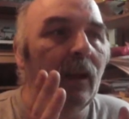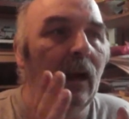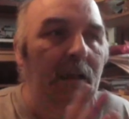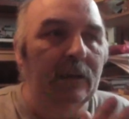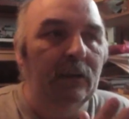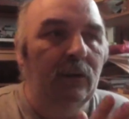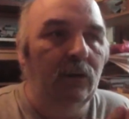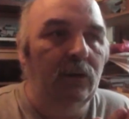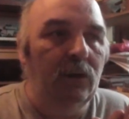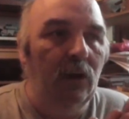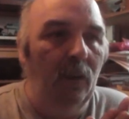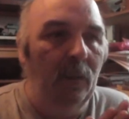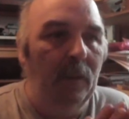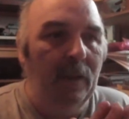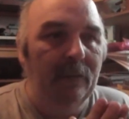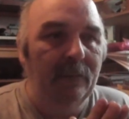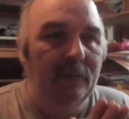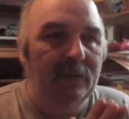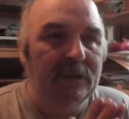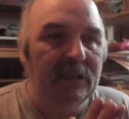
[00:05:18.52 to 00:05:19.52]
I had a look on
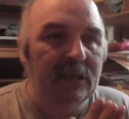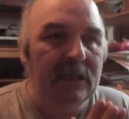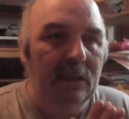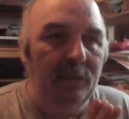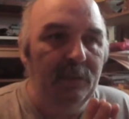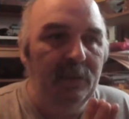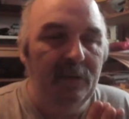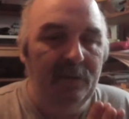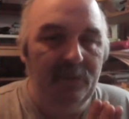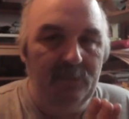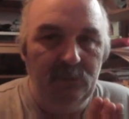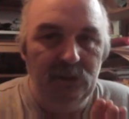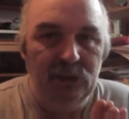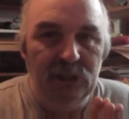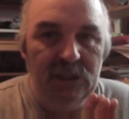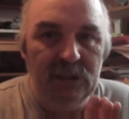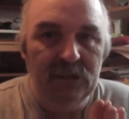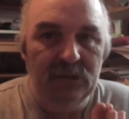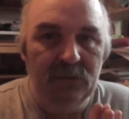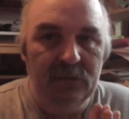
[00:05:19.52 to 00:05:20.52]
there, and there's a couple of other
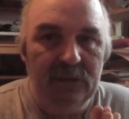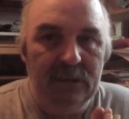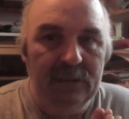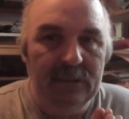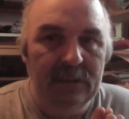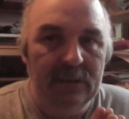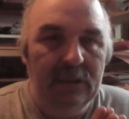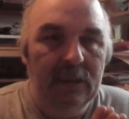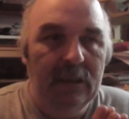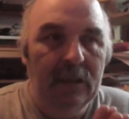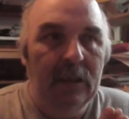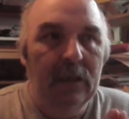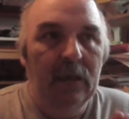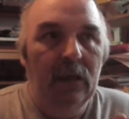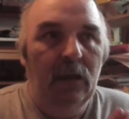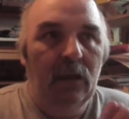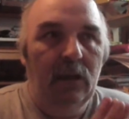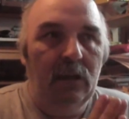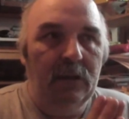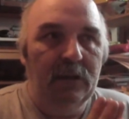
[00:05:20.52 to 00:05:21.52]
machines on there.
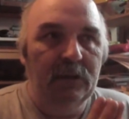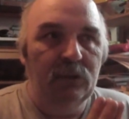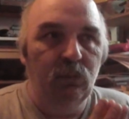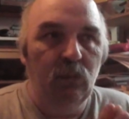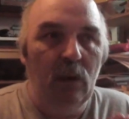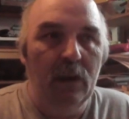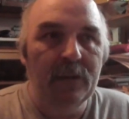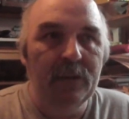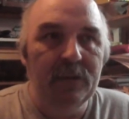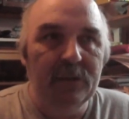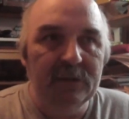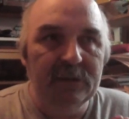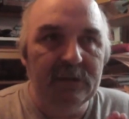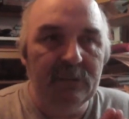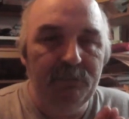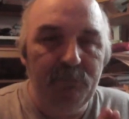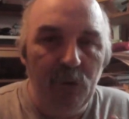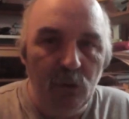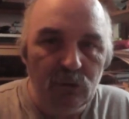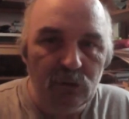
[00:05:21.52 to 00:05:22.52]
There's
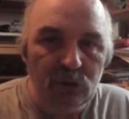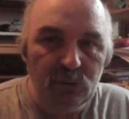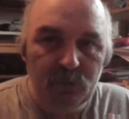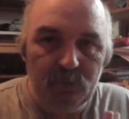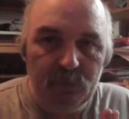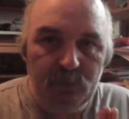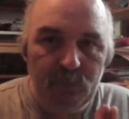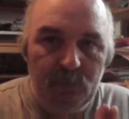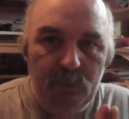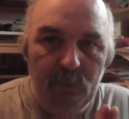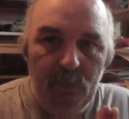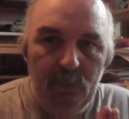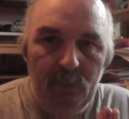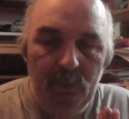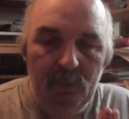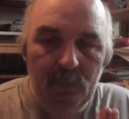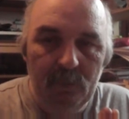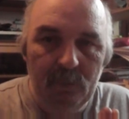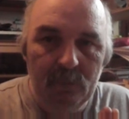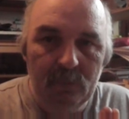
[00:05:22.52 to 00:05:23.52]
the box
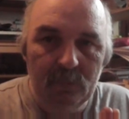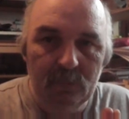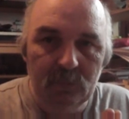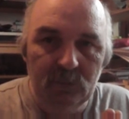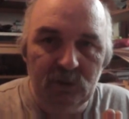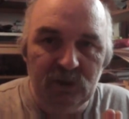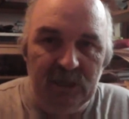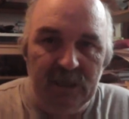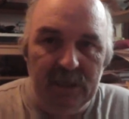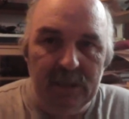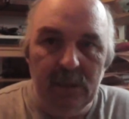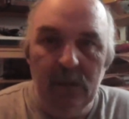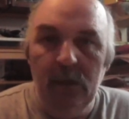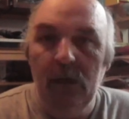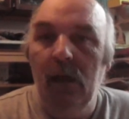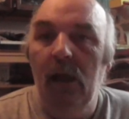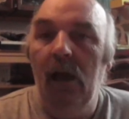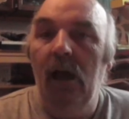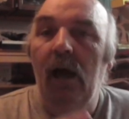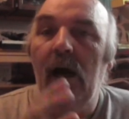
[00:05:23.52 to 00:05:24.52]
jig.
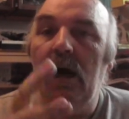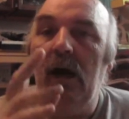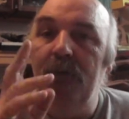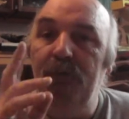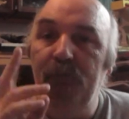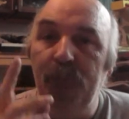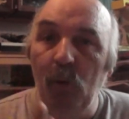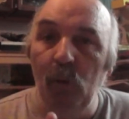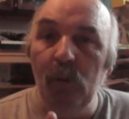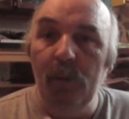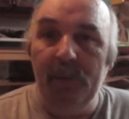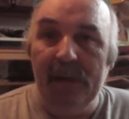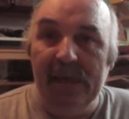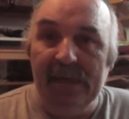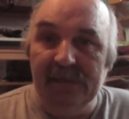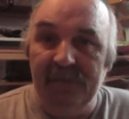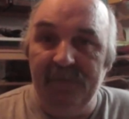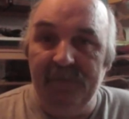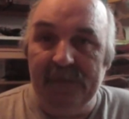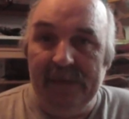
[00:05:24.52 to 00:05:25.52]
I've bought the
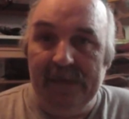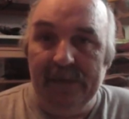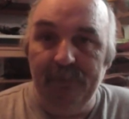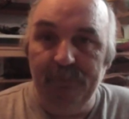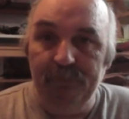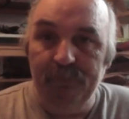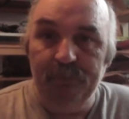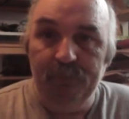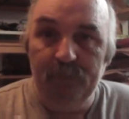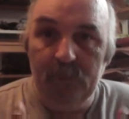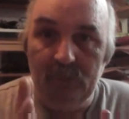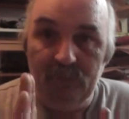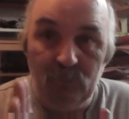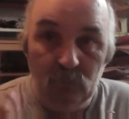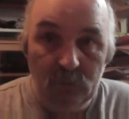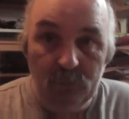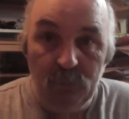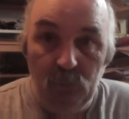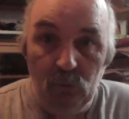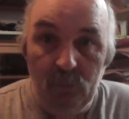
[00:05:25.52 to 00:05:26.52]
plans for that. I've
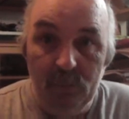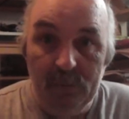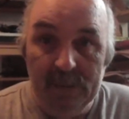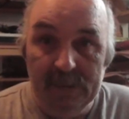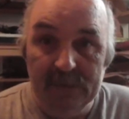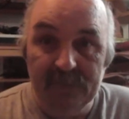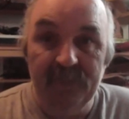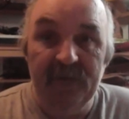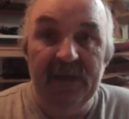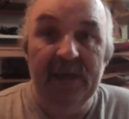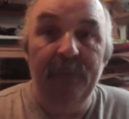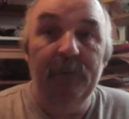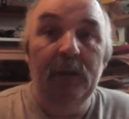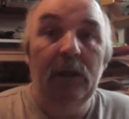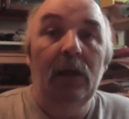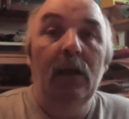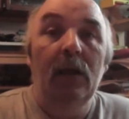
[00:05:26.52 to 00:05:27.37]
already bought the plans for that.